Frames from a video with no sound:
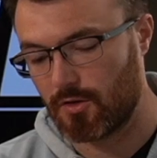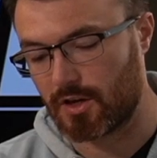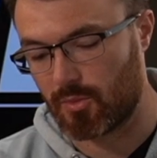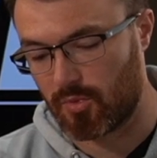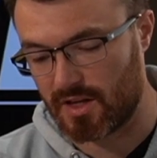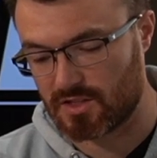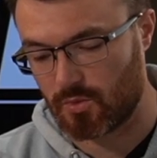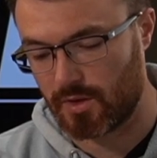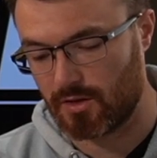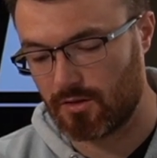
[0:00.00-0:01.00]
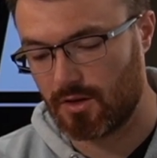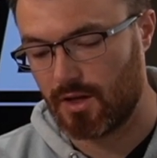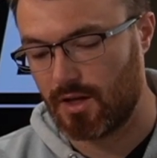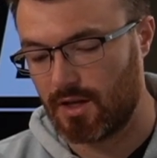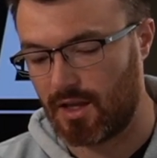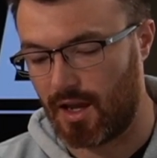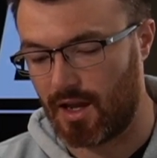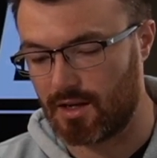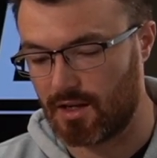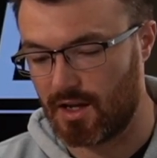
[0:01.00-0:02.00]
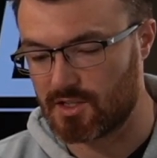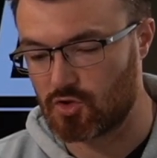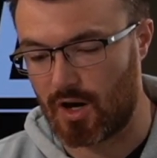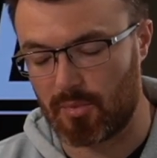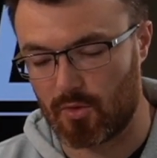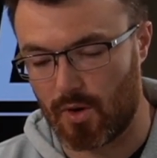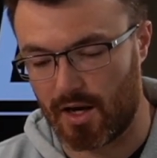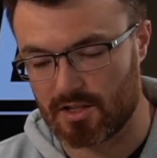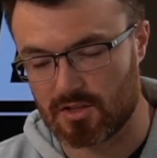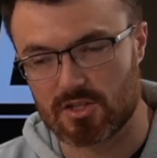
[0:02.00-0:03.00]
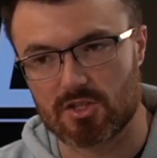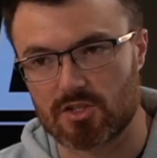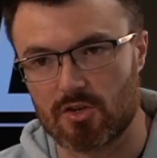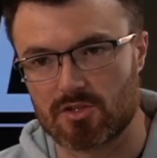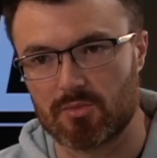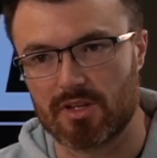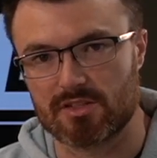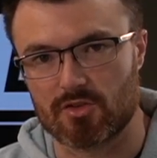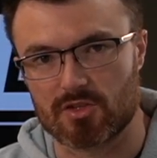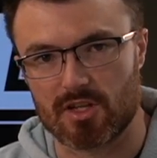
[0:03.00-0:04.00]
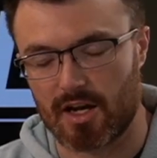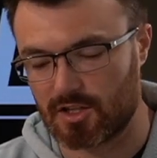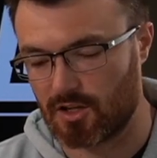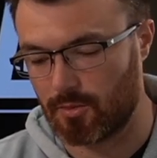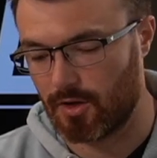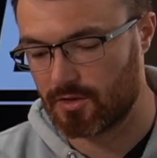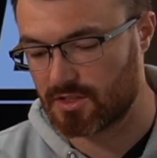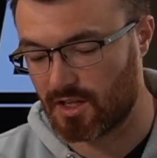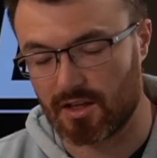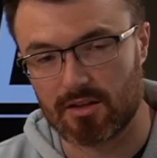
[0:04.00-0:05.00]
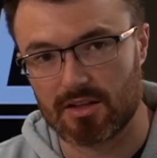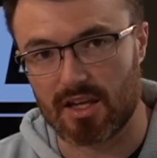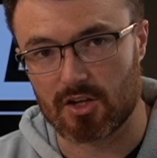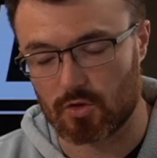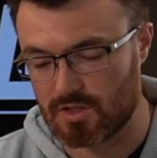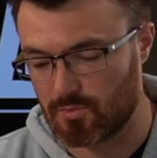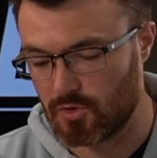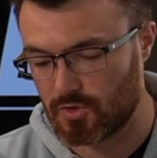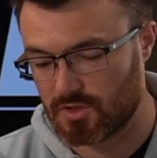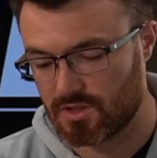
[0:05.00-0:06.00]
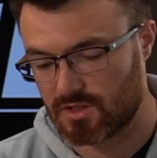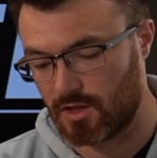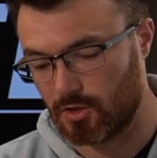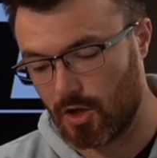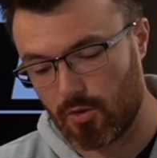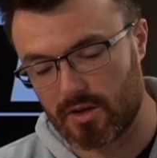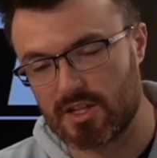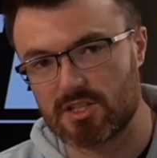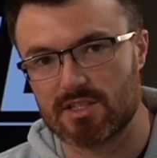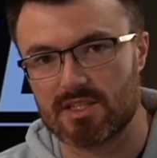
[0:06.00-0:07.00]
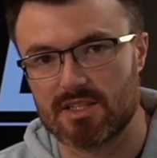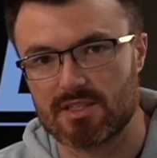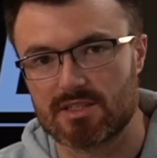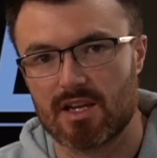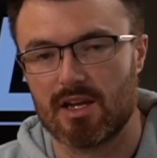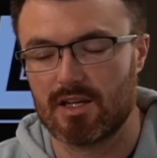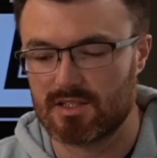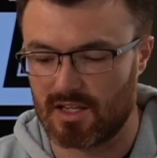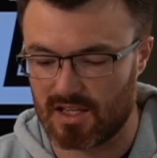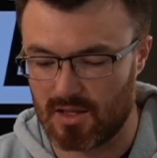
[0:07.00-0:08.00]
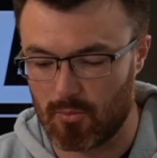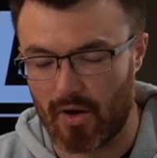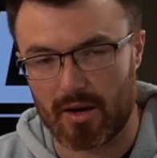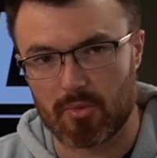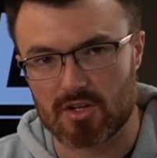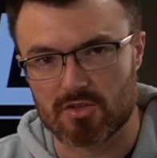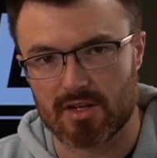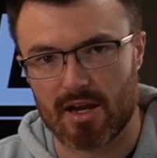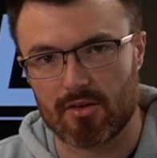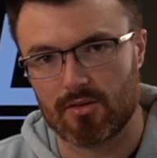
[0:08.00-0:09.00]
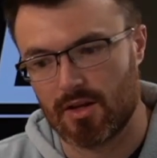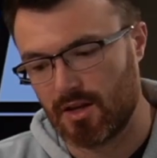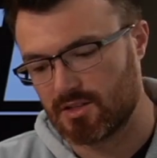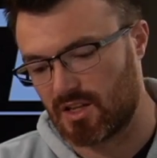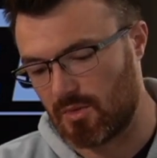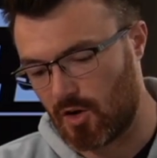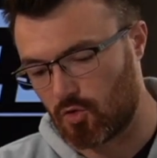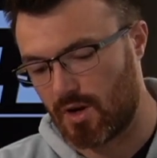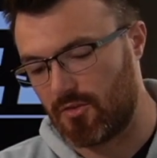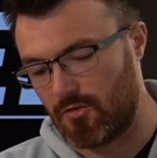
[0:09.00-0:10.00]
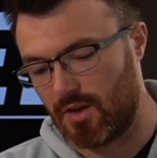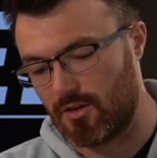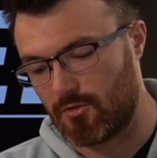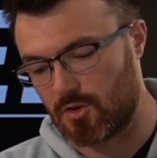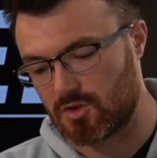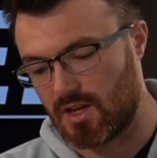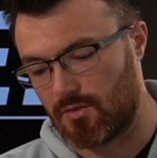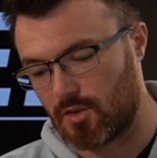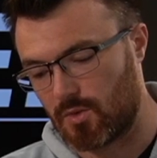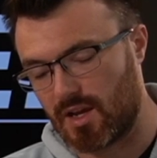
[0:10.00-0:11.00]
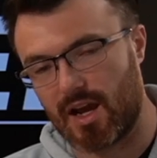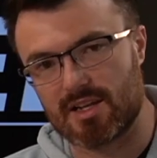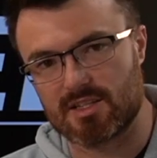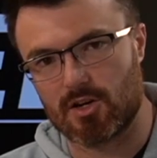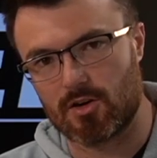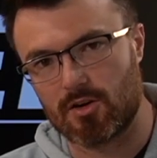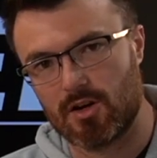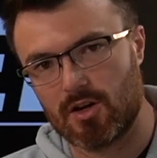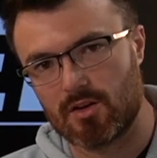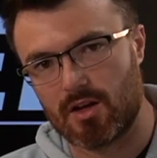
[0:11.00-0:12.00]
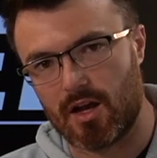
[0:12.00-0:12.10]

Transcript: wheel, the compressor wheel, and it's drop-in ready. So this just goes in place of your stock turbo. It's going to increase boost. It's going to lower EGTs. It's going to keep back pressure down. It's going to be a great fit for your 7.3 guys that are